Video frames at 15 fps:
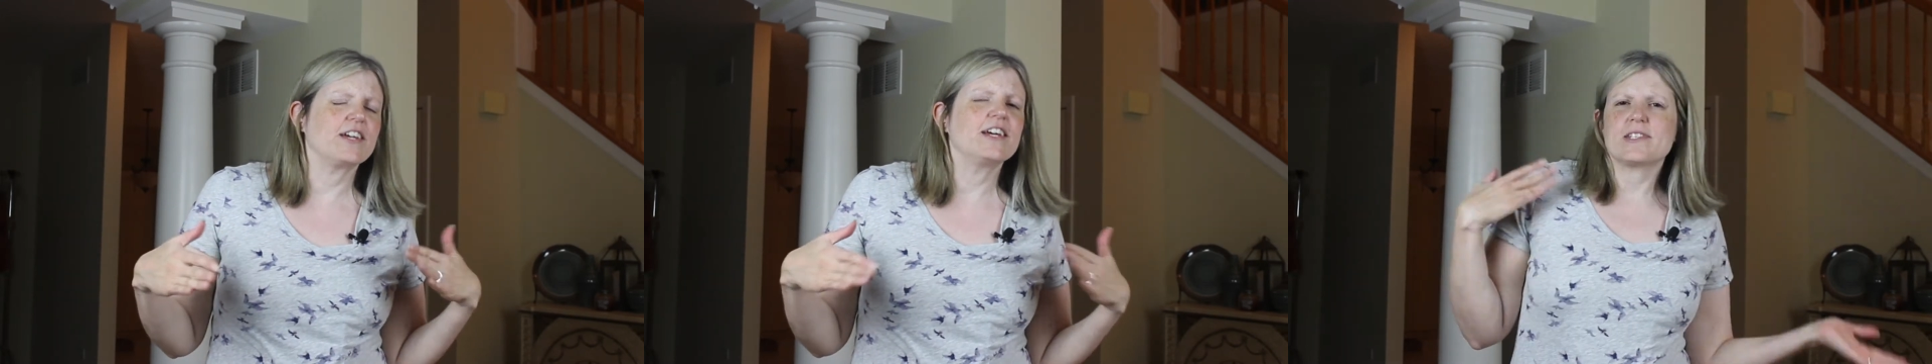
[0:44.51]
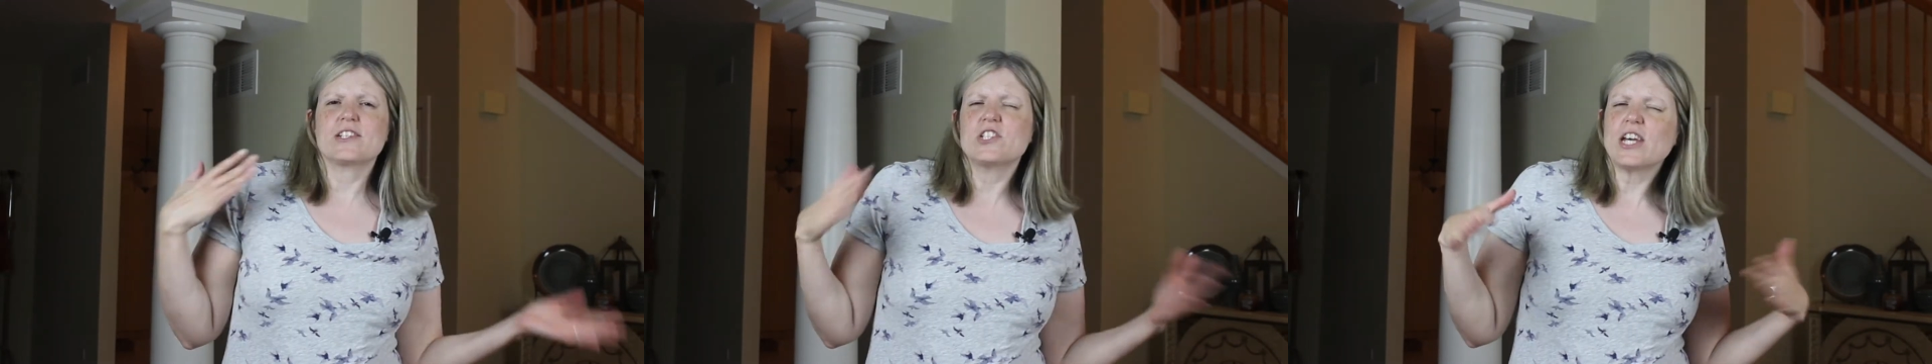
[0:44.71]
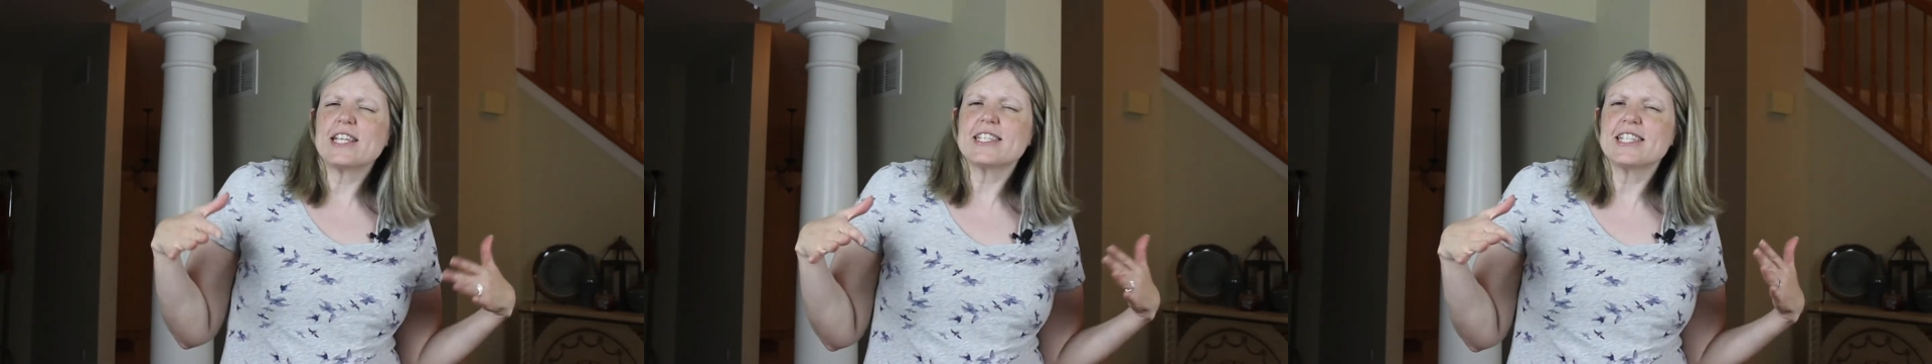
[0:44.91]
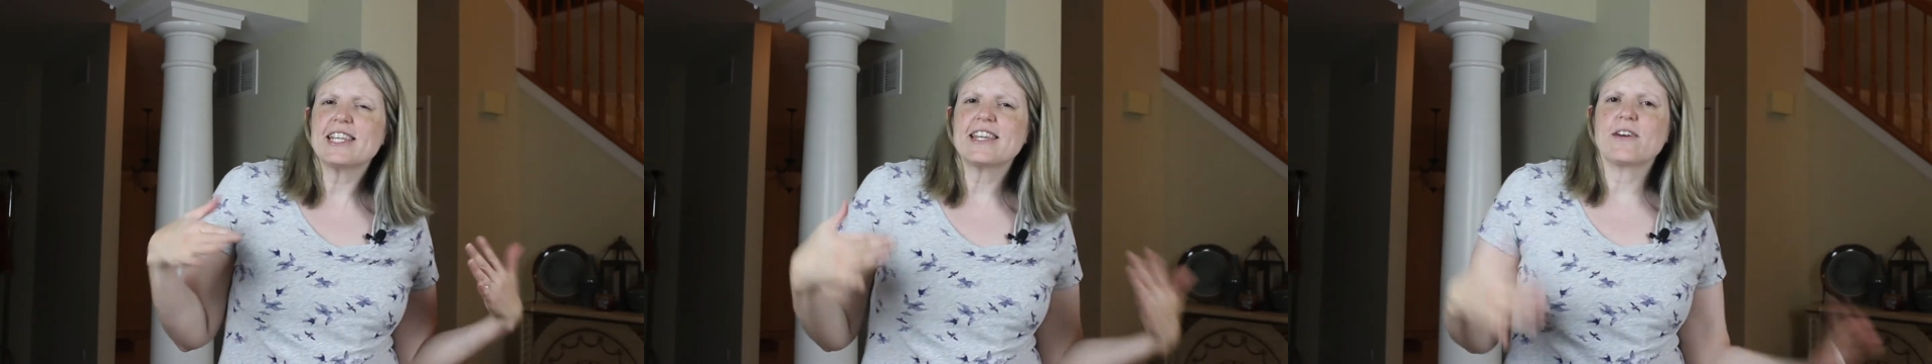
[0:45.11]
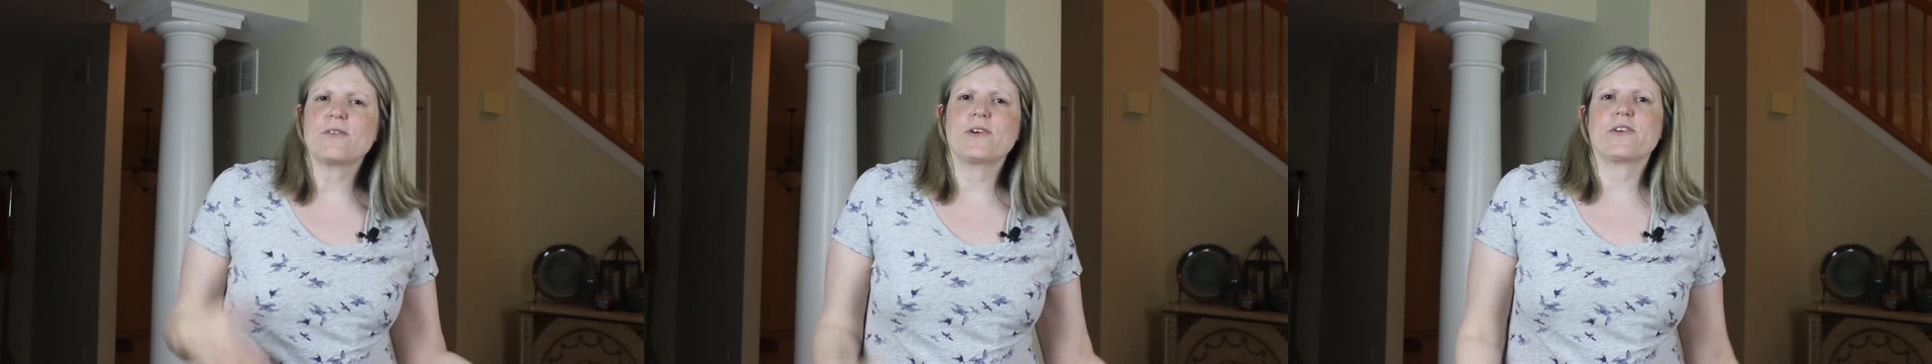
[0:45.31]
suggesting
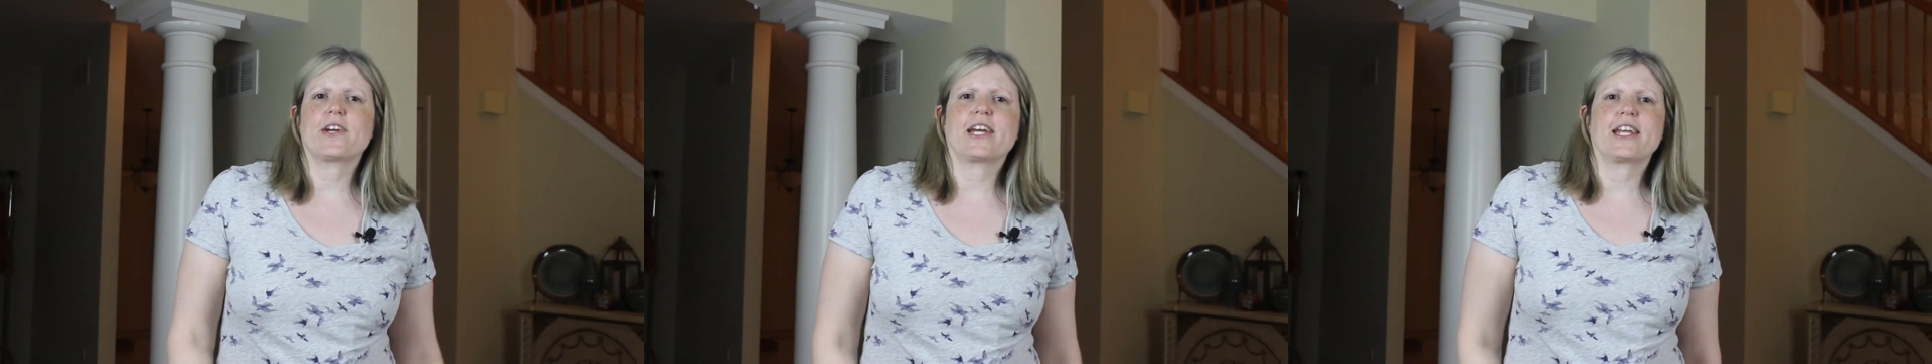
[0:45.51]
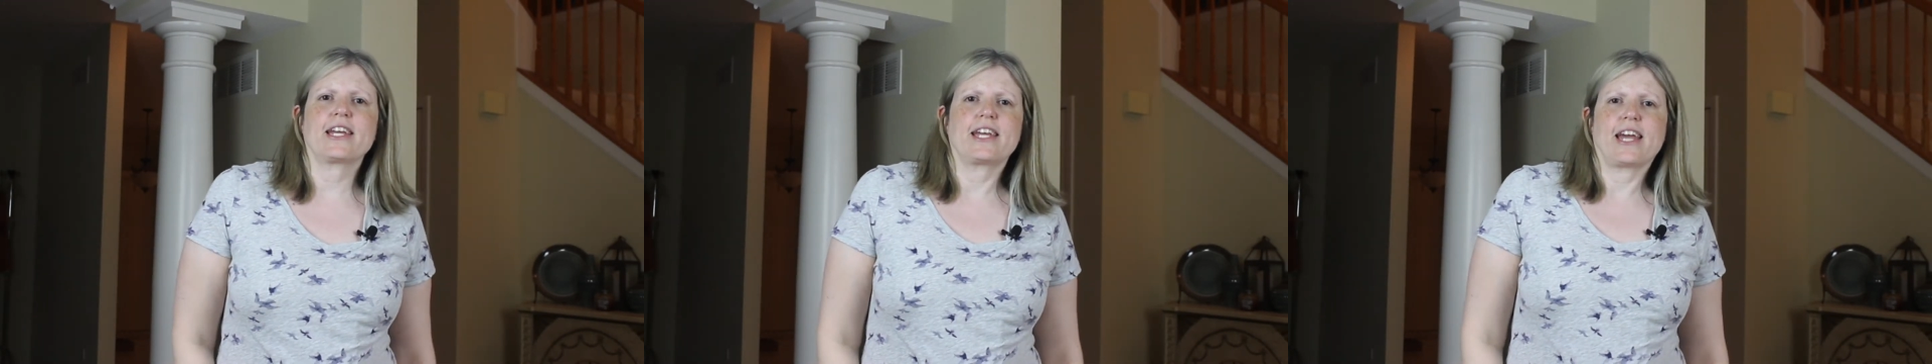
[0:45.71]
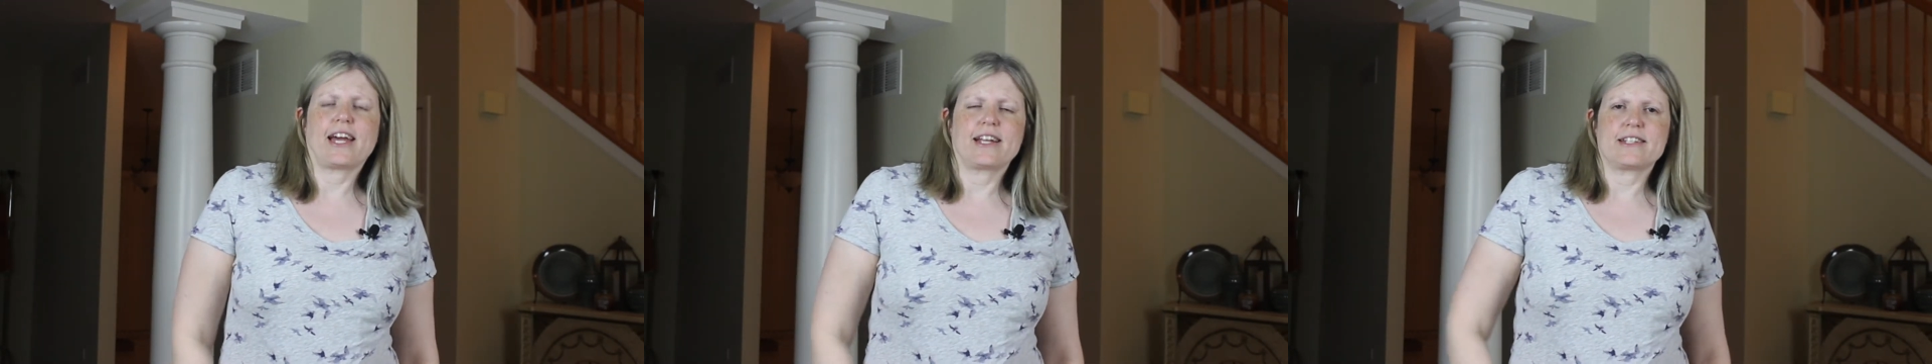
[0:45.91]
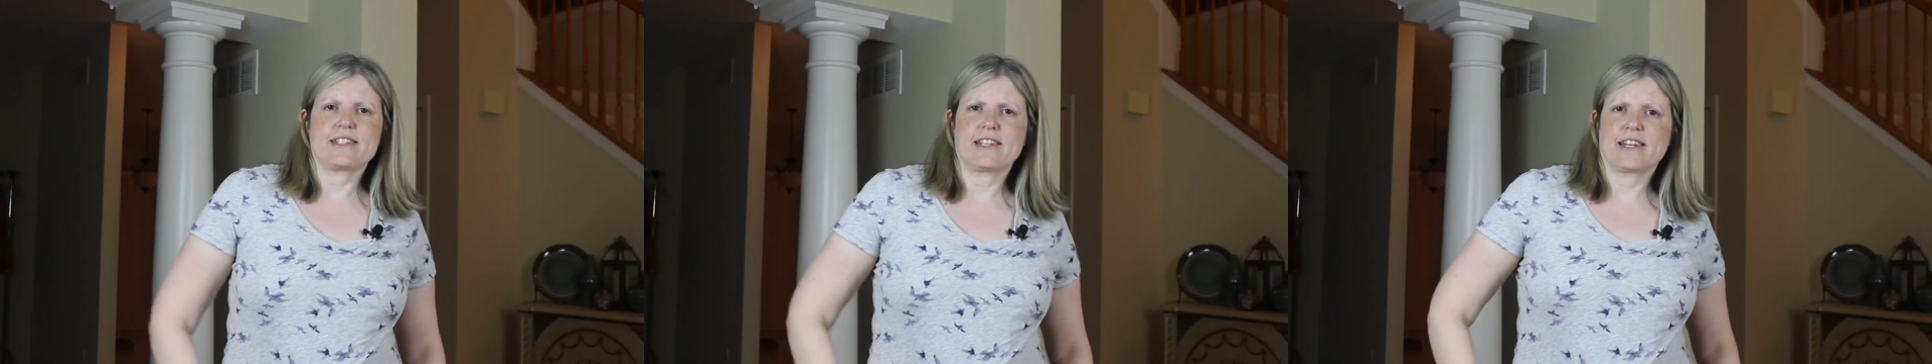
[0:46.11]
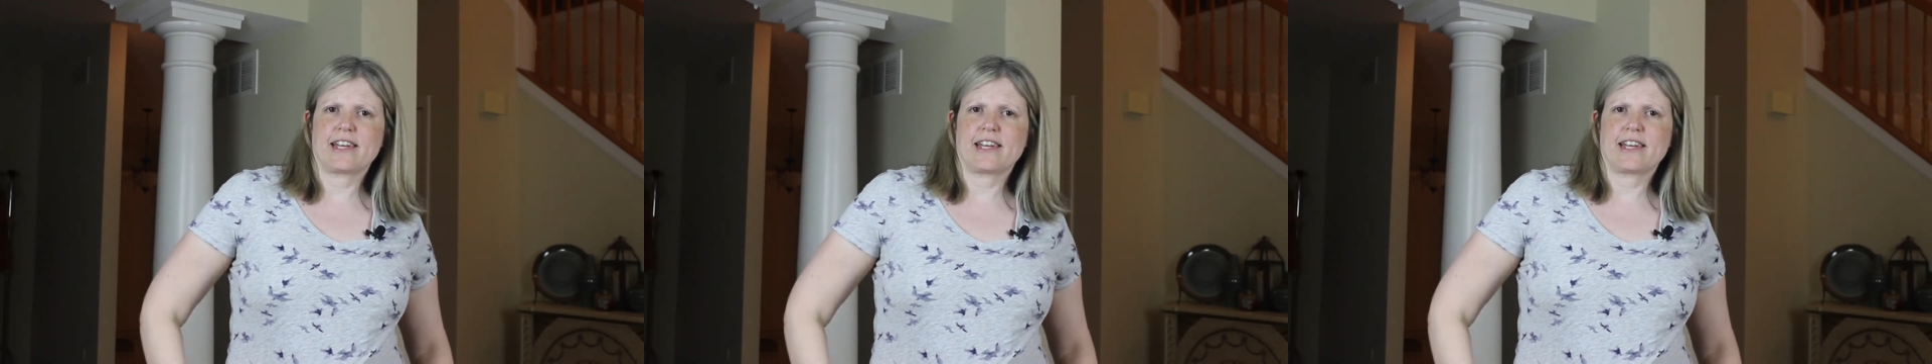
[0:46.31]
that we were going to get